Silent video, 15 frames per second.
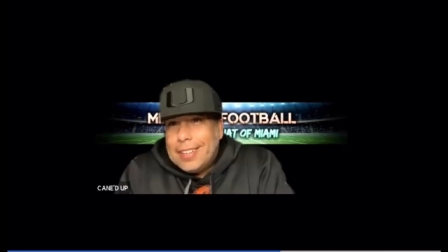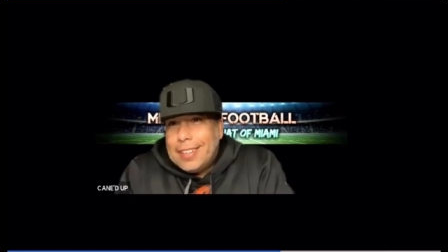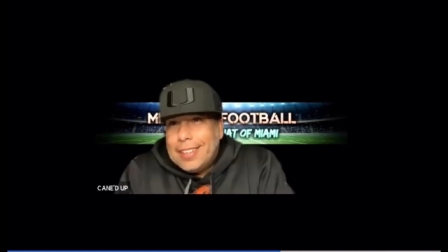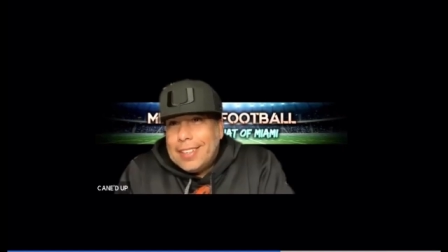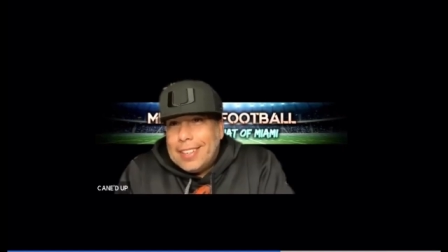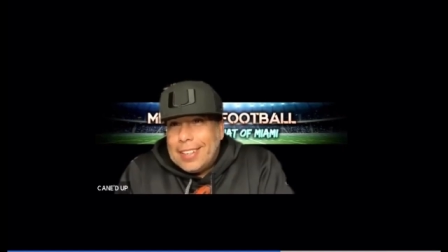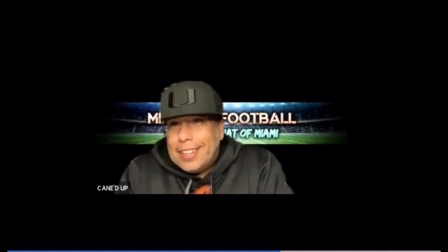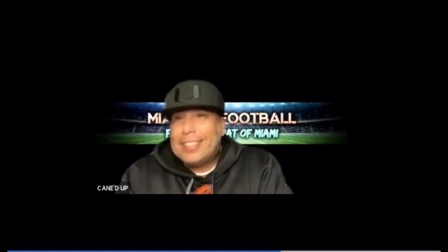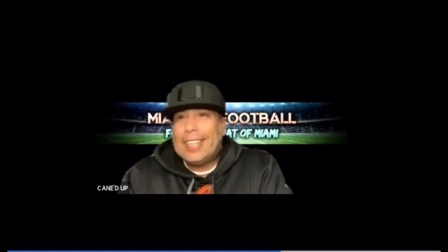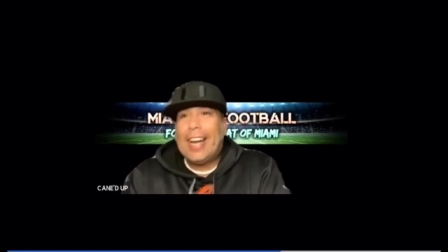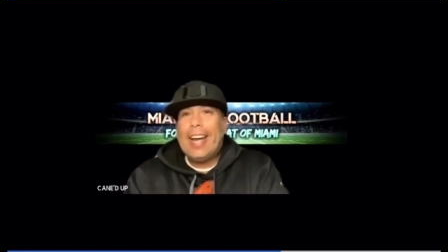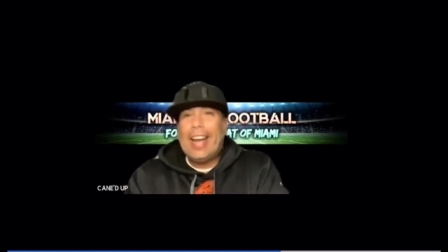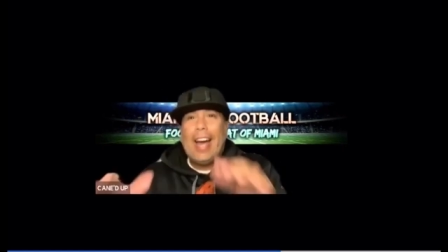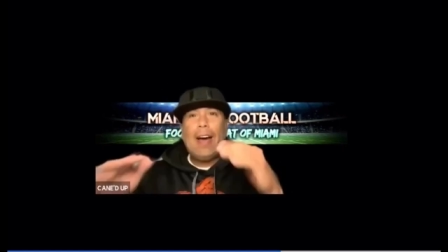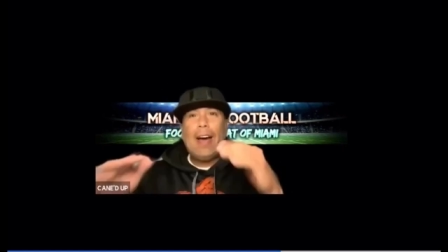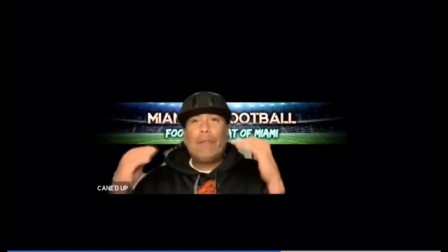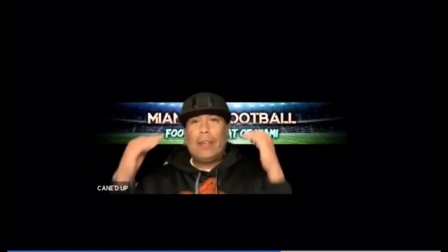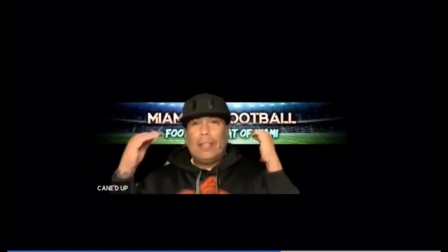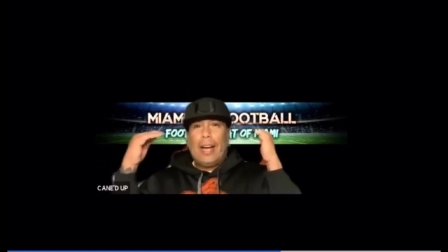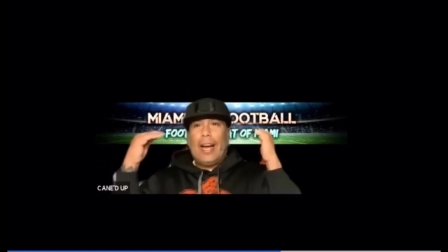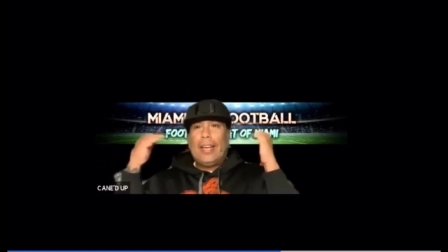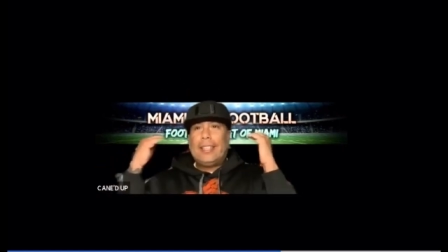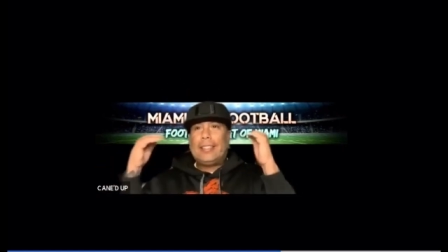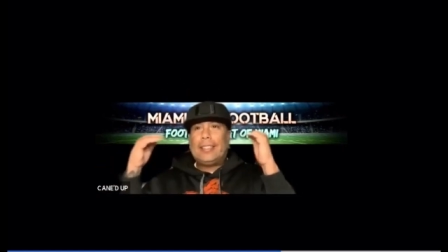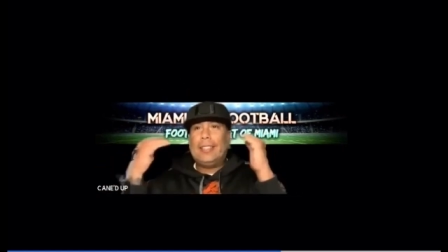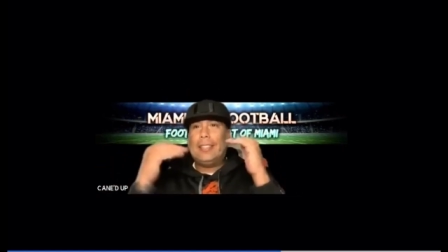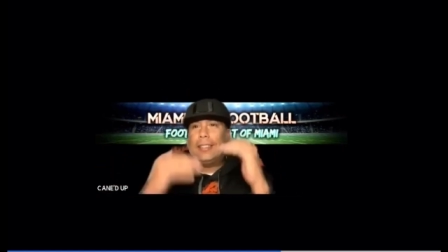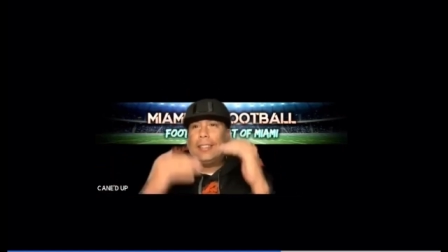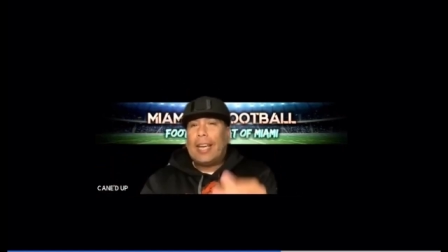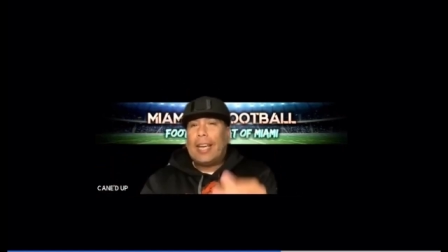because I have it. I see this
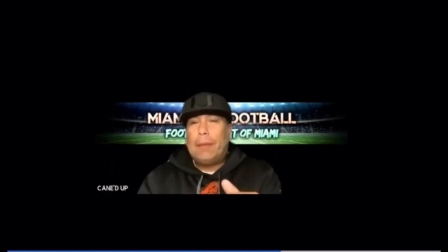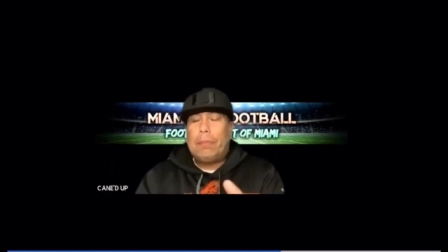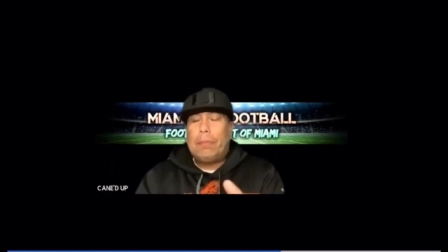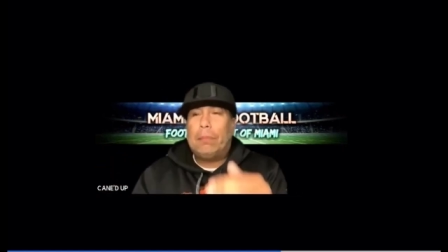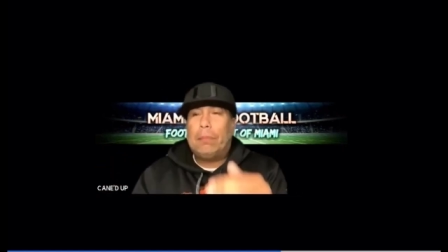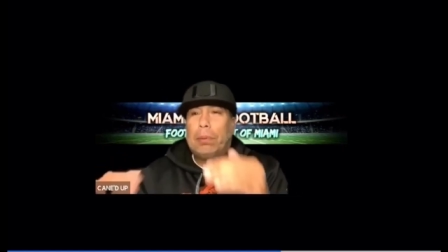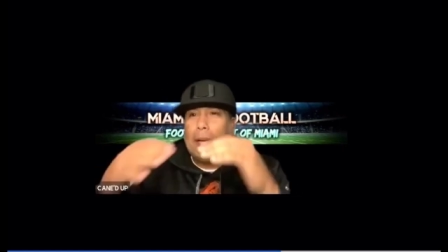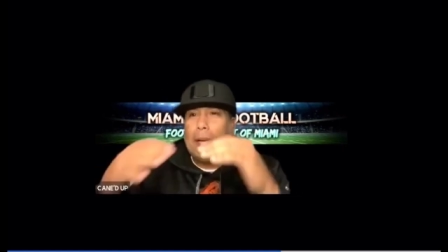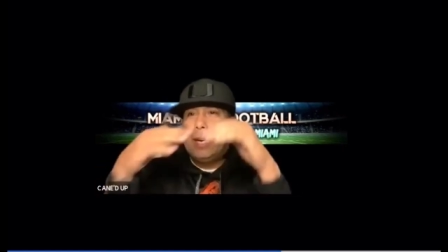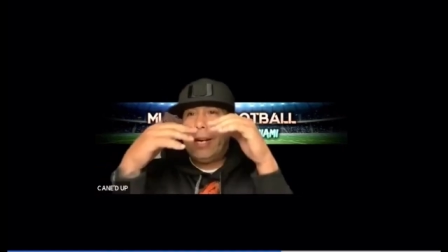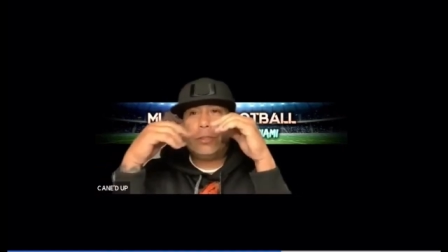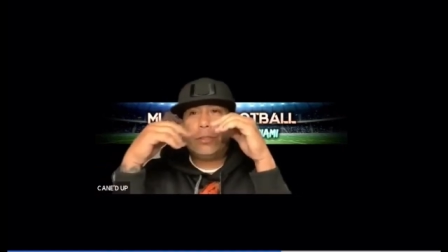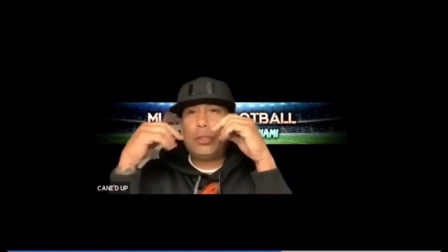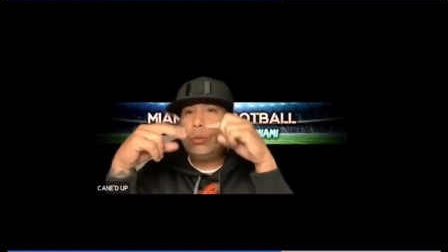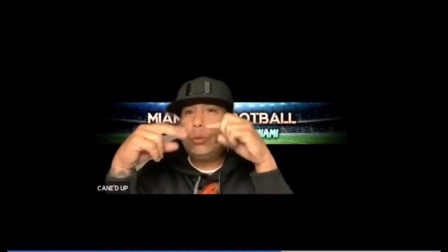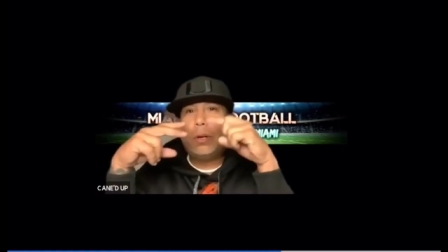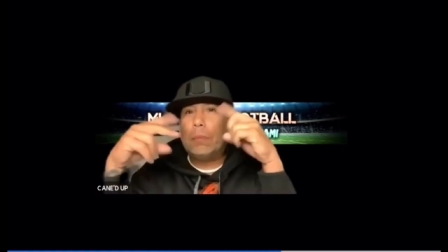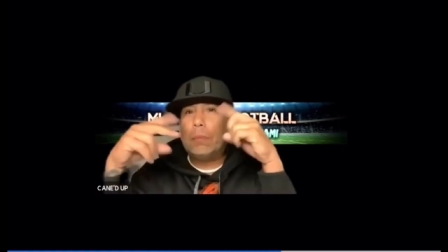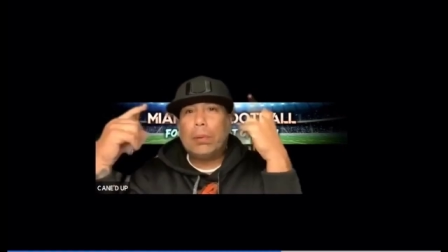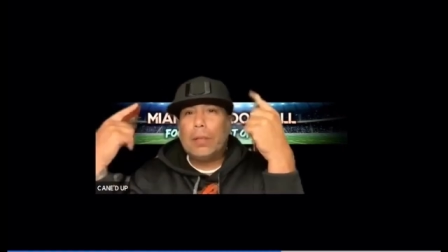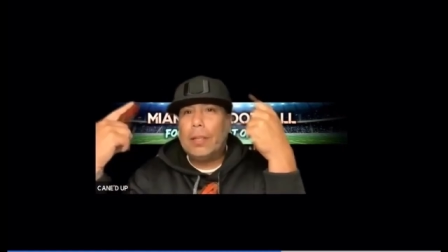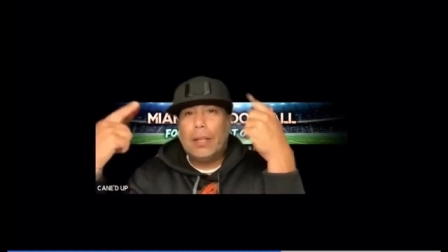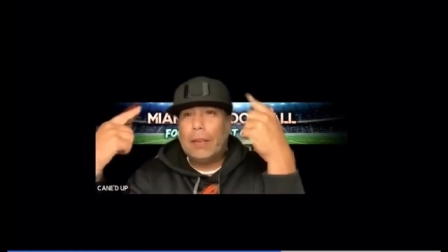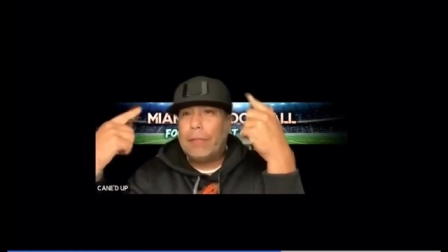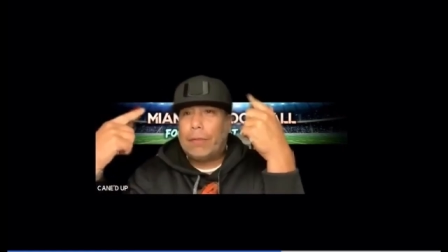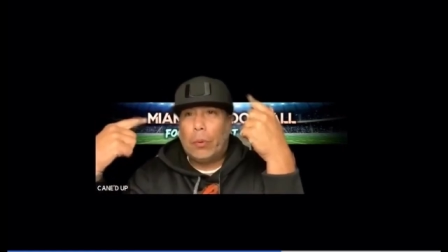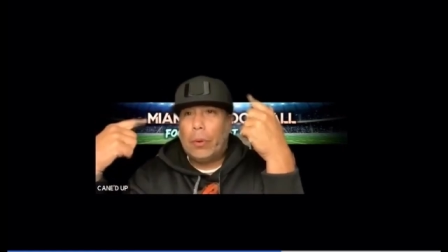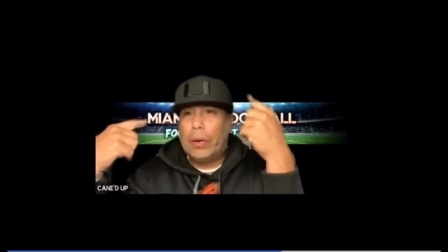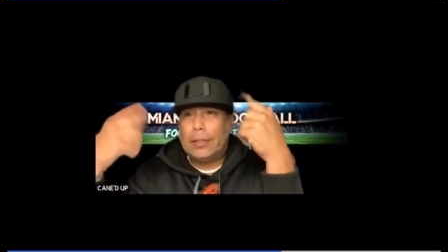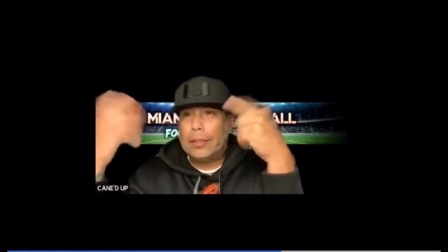game being played out two completely different
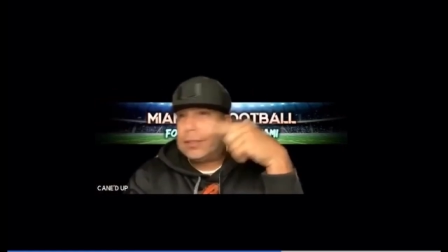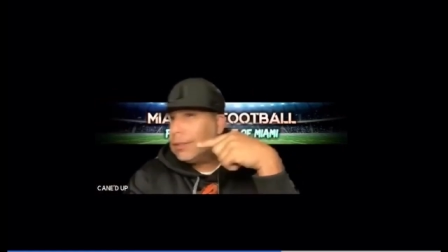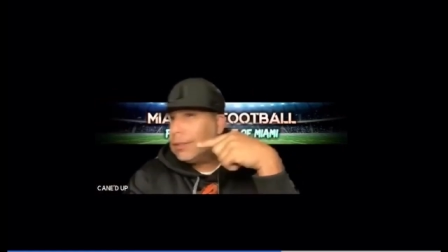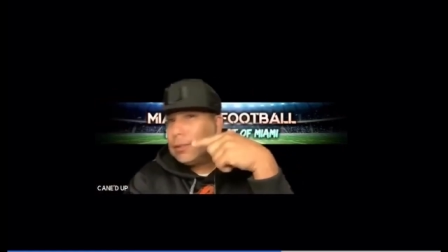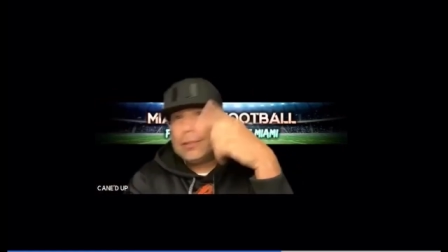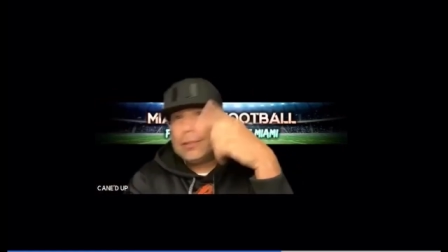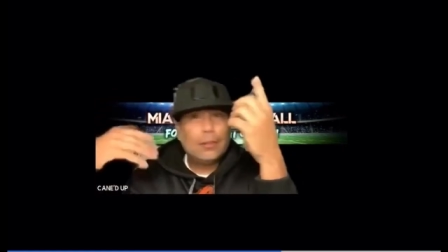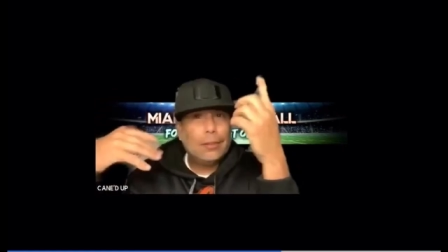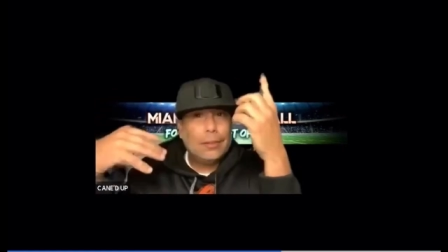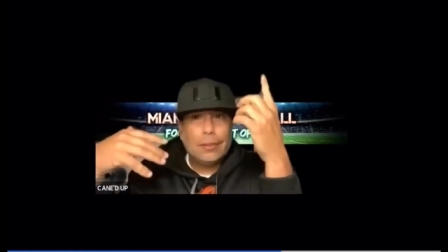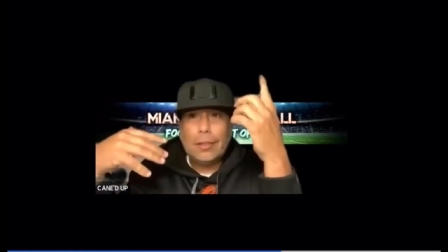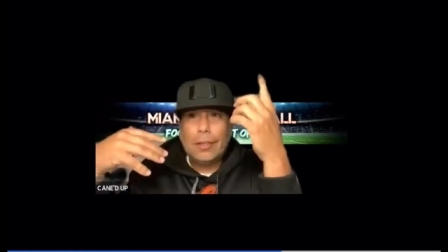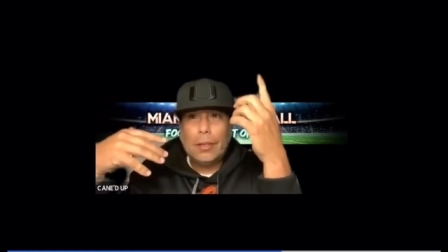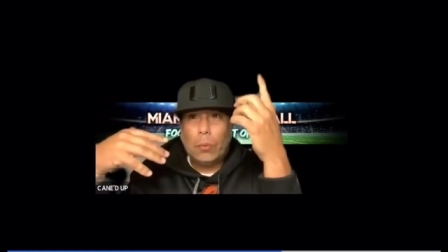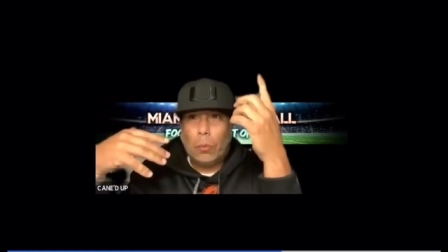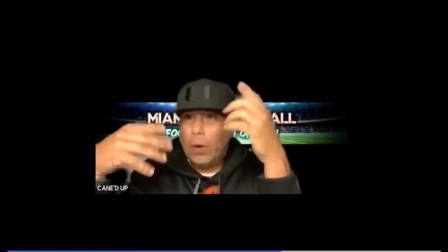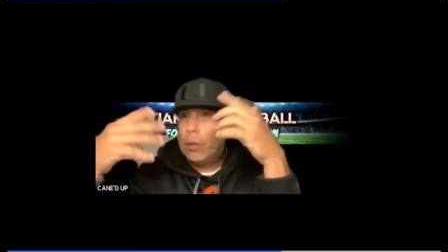ways. One with